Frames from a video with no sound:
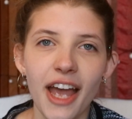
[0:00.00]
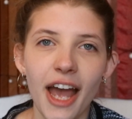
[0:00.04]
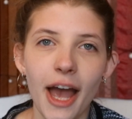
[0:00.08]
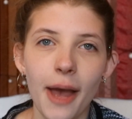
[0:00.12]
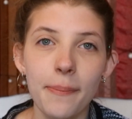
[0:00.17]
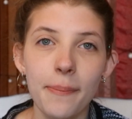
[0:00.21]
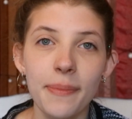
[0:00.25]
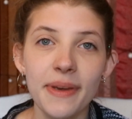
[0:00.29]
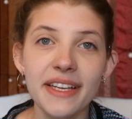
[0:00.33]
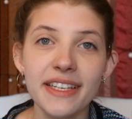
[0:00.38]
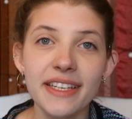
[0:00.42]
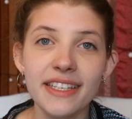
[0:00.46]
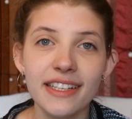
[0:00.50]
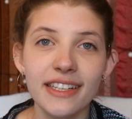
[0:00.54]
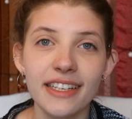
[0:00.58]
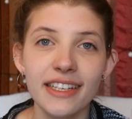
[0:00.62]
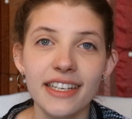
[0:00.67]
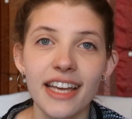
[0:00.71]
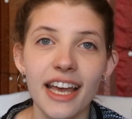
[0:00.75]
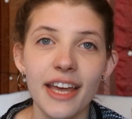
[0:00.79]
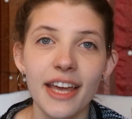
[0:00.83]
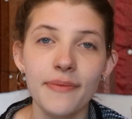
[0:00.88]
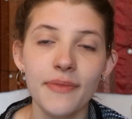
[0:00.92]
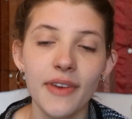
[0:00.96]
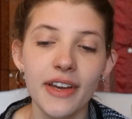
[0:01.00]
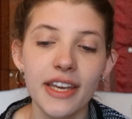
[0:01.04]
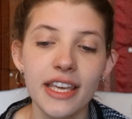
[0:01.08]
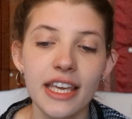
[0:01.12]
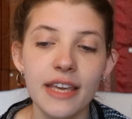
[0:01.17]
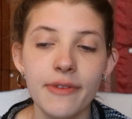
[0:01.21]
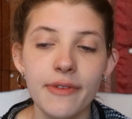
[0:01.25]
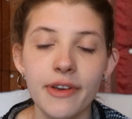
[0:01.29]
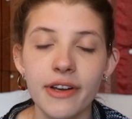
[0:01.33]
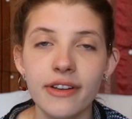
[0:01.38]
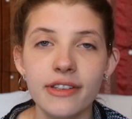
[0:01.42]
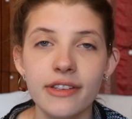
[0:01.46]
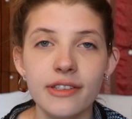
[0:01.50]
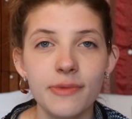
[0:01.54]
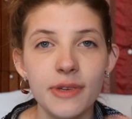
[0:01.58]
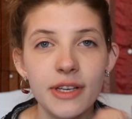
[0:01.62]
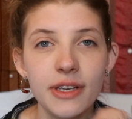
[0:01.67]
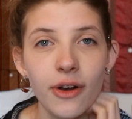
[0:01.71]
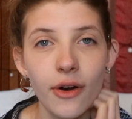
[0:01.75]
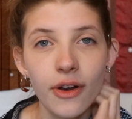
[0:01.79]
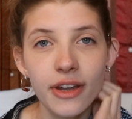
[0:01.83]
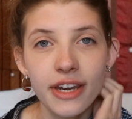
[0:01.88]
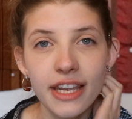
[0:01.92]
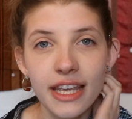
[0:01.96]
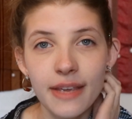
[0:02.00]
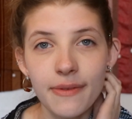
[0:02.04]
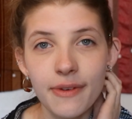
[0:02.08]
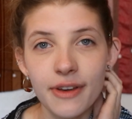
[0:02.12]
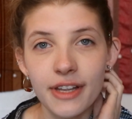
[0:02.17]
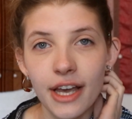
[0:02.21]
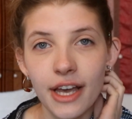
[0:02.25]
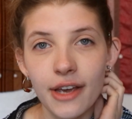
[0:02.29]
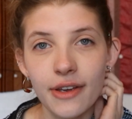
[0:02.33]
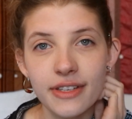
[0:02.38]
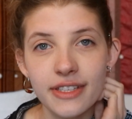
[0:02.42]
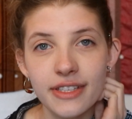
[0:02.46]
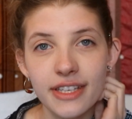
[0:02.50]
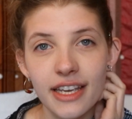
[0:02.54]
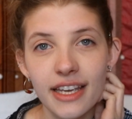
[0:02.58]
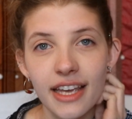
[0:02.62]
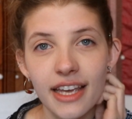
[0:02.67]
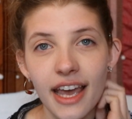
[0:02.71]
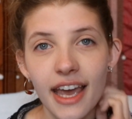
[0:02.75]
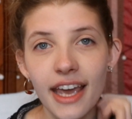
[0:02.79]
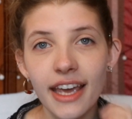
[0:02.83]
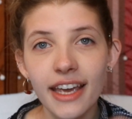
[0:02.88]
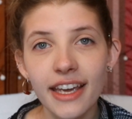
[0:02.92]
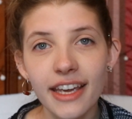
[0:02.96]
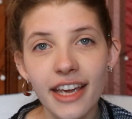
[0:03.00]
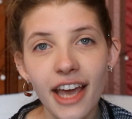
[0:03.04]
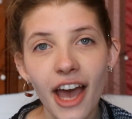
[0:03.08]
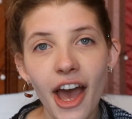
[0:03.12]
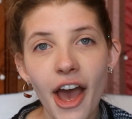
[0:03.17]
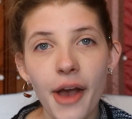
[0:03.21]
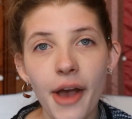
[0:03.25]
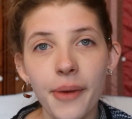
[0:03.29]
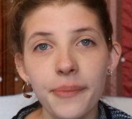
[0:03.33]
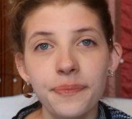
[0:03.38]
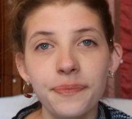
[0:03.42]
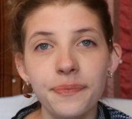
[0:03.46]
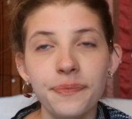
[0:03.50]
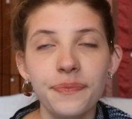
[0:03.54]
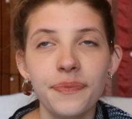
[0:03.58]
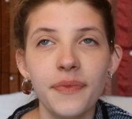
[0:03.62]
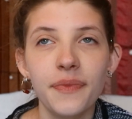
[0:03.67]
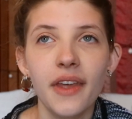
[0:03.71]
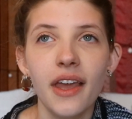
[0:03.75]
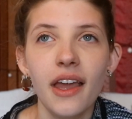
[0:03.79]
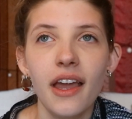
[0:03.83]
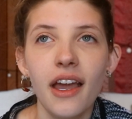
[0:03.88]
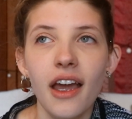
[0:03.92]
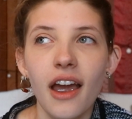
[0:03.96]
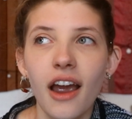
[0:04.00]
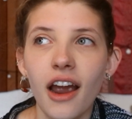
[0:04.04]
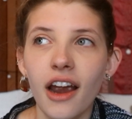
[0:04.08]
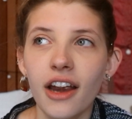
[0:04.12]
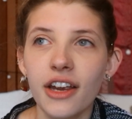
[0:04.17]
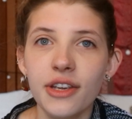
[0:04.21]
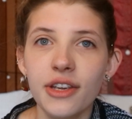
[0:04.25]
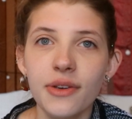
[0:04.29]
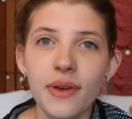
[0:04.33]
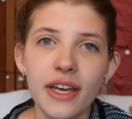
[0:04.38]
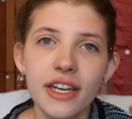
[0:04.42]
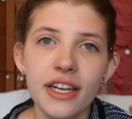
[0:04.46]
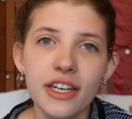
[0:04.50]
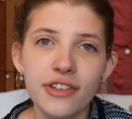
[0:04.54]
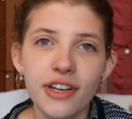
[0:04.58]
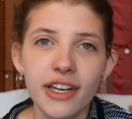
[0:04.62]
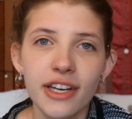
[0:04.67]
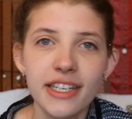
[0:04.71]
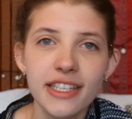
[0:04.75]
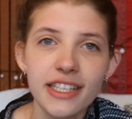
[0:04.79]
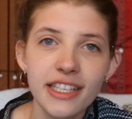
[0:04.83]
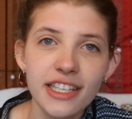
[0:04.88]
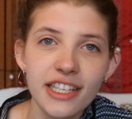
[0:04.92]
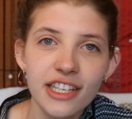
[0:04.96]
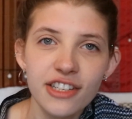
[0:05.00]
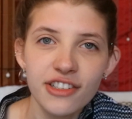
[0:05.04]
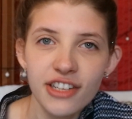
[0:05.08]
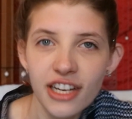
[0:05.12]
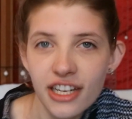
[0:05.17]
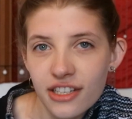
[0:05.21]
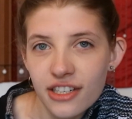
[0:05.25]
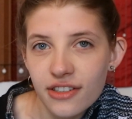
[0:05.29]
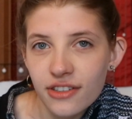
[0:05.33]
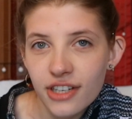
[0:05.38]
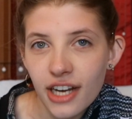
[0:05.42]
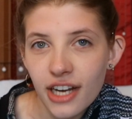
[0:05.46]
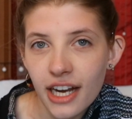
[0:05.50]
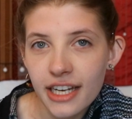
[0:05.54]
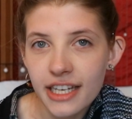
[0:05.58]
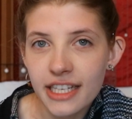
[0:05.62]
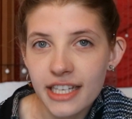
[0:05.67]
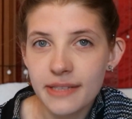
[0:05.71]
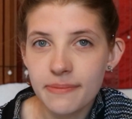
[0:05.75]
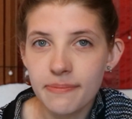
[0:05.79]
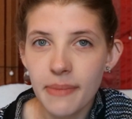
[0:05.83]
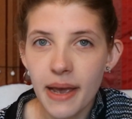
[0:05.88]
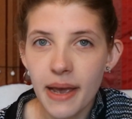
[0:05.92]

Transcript: And basically in my emails we got an email out saying, hey, um, are you interested in traditional Chinese